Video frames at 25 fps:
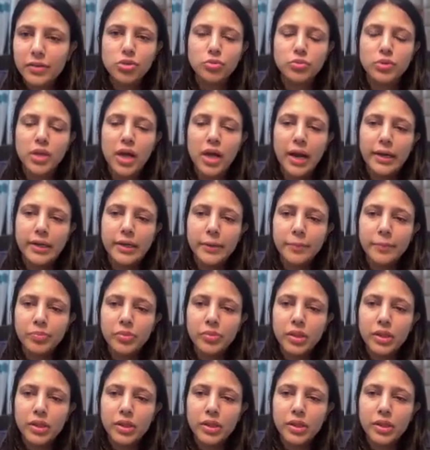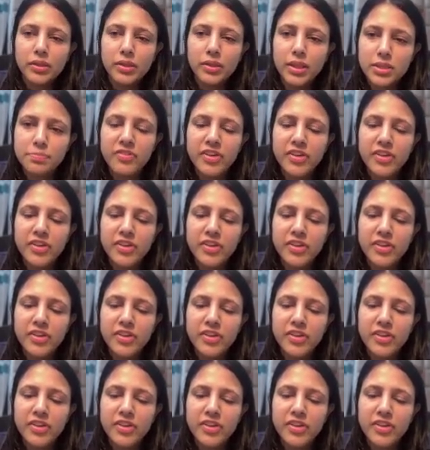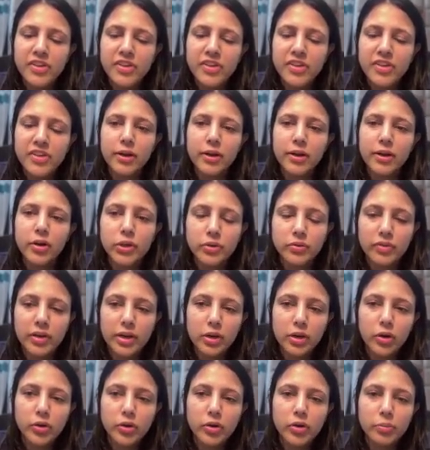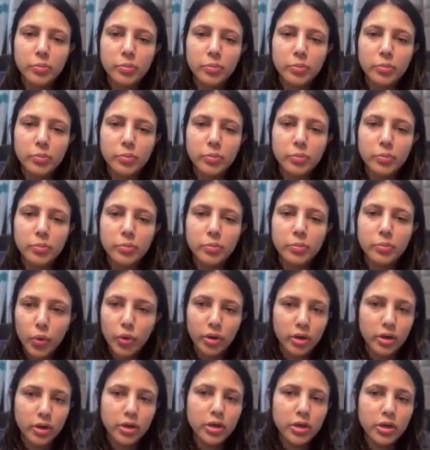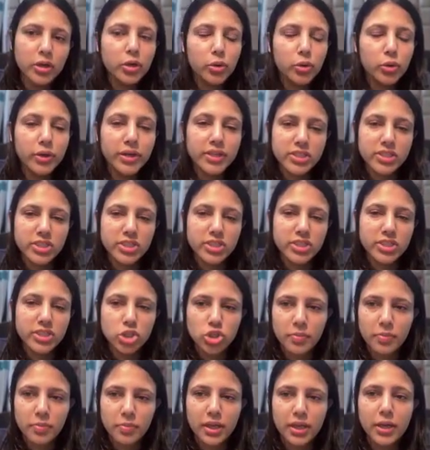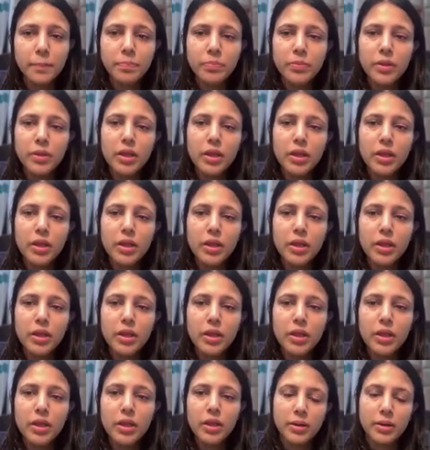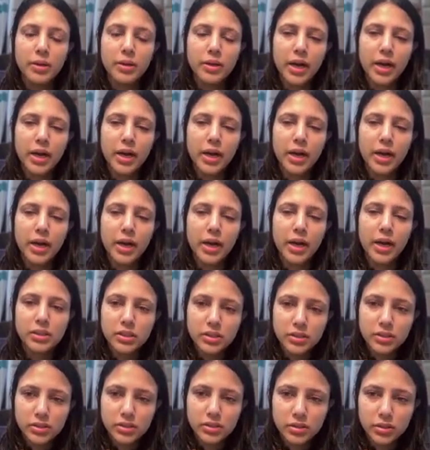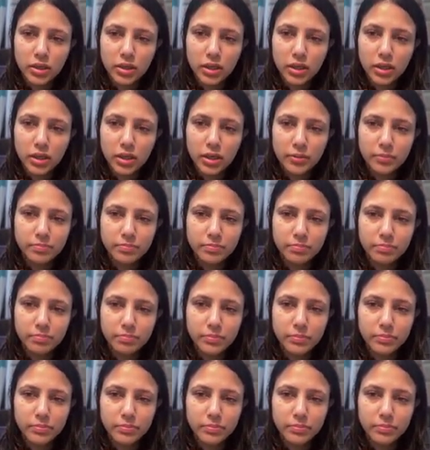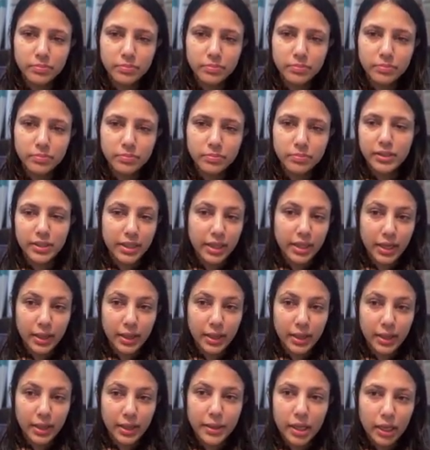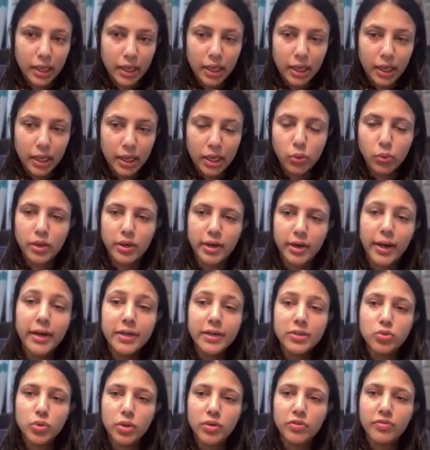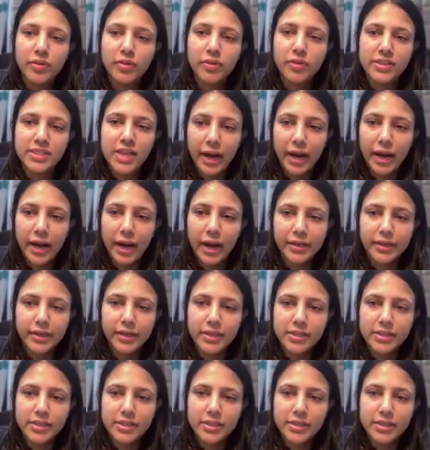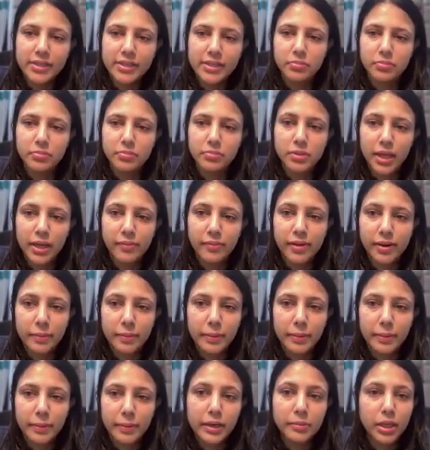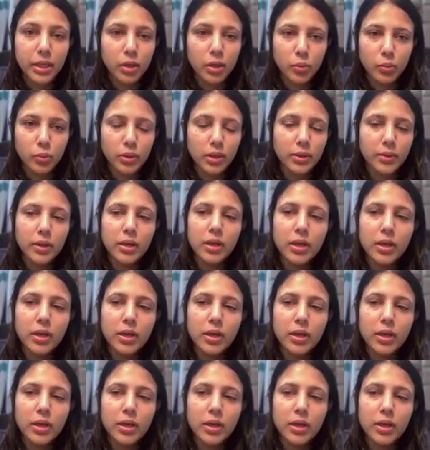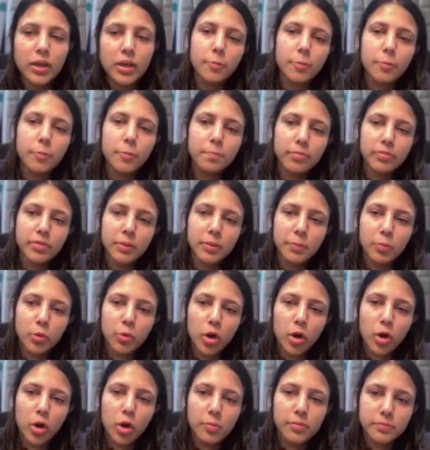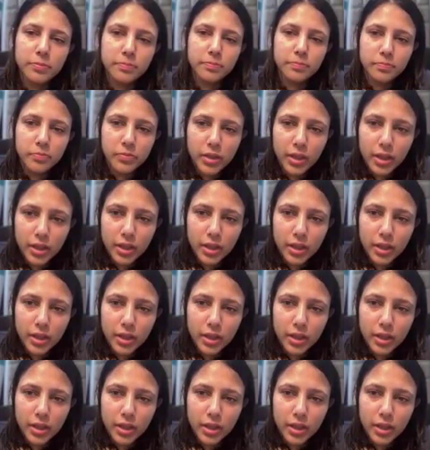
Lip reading: you that this feature basically will contribute more to decision making rather than uh, they being equal, right? So if I standardize this, they will become equal. So the problem